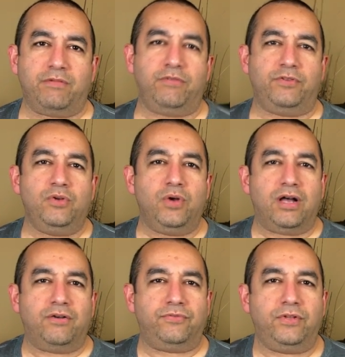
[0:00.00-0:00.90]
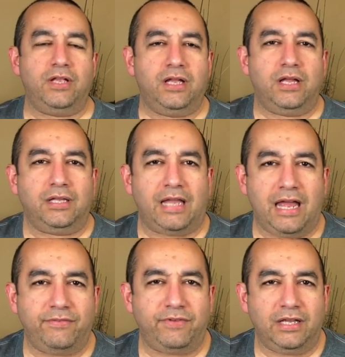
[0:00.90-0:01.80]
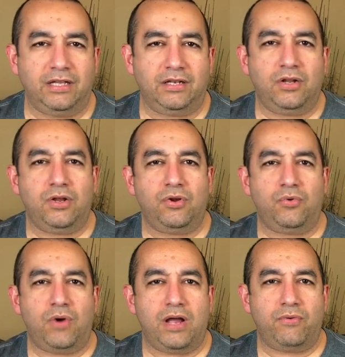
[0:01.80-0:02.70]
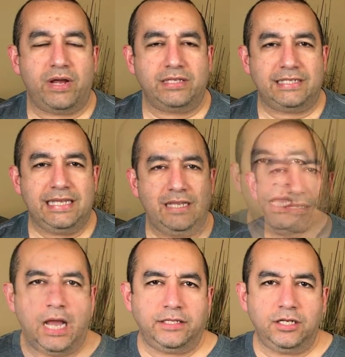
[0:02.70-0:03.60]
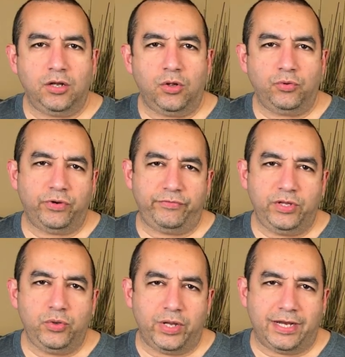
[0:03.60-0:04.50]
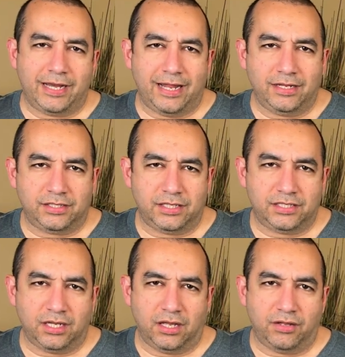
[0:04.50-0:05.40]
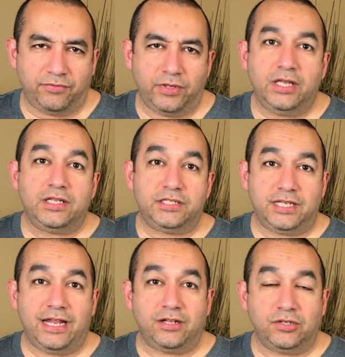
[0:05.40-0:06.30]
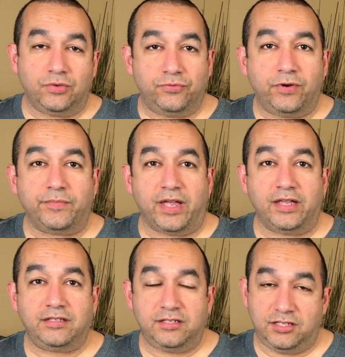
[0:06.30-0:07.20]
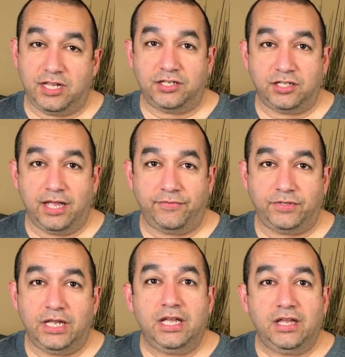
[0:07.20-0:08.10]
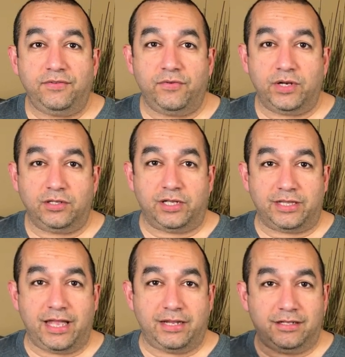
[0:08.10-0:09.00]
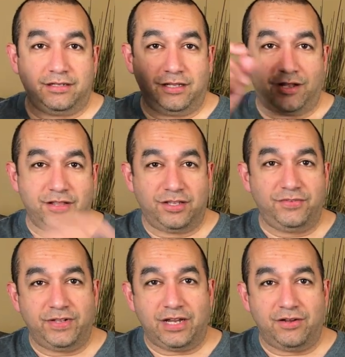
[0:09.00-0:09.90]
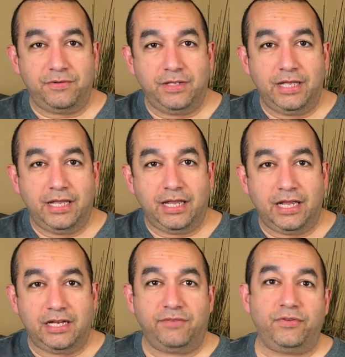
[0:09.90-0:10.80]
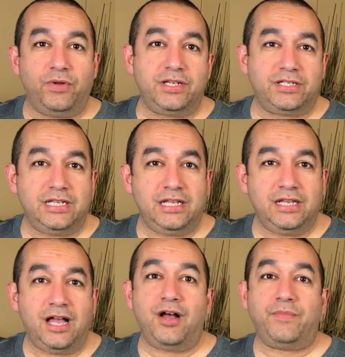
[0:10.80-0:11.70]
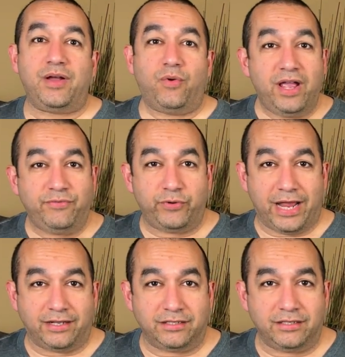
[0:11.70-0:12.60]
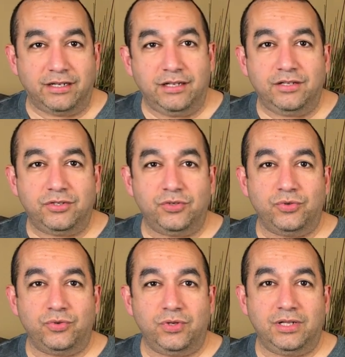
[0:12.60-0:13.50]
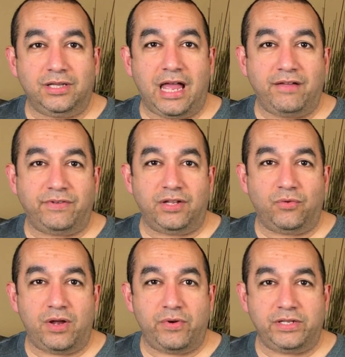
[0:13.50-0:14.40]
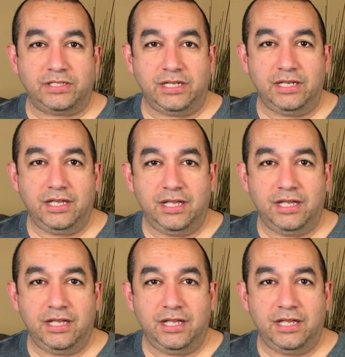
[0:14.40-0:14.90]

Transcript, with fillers: review of Live in Y Y Z. I did a whole review and analysis of Xanadu from Exit Stage Left. If you want to look at that, click on this video. And if you want to see how my wife reacted to Live in Y Y Z,